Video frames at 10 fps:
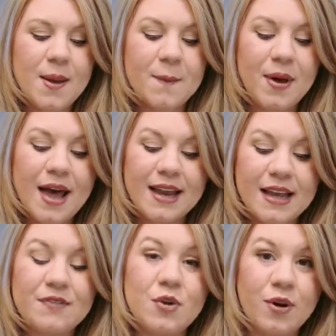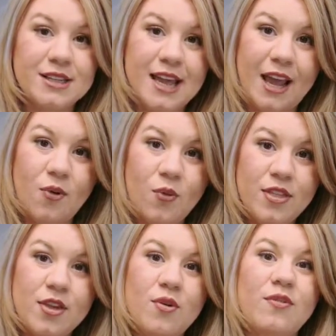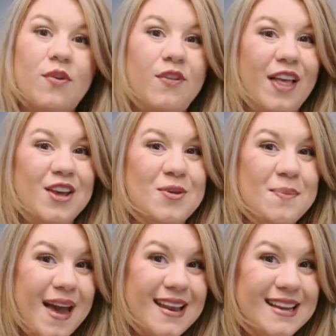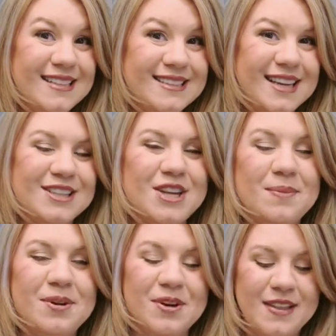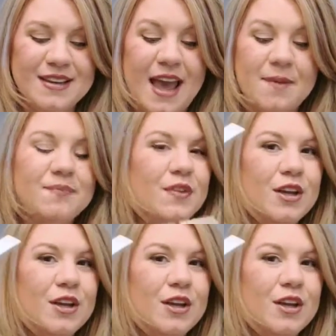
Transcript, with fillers: But if you want to take it with you, if you feel like you might need to touch up during the day,